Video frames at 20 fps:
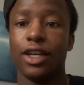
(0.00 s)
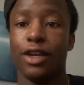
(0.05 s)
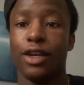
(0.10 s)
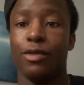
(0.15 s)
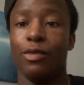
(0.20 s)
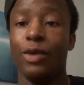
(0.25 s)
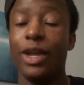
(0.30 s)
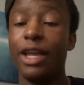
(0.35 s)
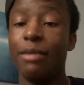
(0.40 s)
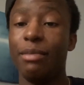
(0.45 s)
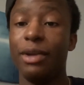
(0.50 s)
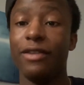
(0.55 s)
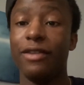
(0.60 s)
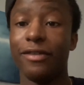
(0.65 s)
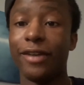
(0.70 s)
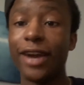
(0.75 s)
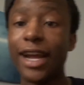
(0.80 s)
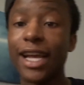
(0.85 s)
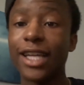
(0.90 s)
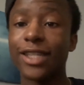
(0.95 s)
We can be
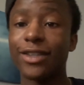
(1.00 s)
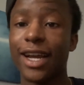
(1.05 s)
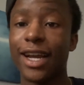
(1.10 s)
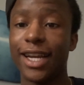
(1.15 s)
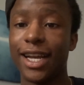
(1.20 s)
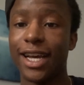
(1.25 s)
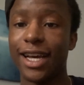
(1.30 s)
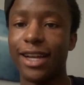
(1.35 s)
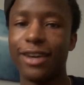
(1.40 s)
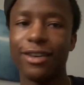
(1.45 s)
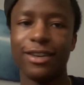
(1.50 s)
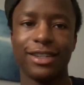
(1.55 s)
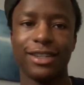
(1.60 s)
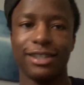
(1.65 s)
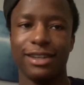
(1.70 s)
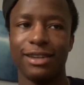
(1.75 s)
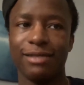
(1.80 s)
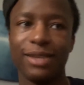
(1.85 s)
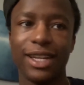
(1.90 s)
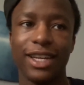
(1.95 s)
friends right now, though, or
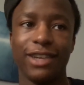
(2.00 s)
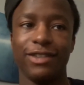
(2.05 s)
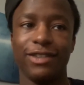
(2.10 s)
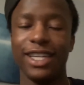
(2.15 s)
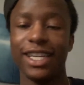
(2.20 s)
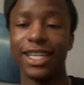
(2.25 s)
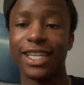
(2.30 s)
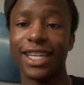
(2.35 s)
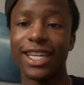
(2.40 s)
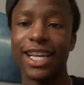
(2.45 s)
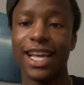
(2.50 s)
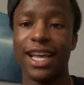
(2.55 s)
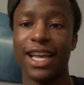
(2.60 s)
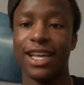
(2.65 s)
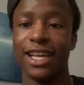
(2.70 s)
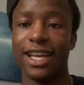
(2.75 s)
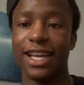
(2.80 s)
something. We can,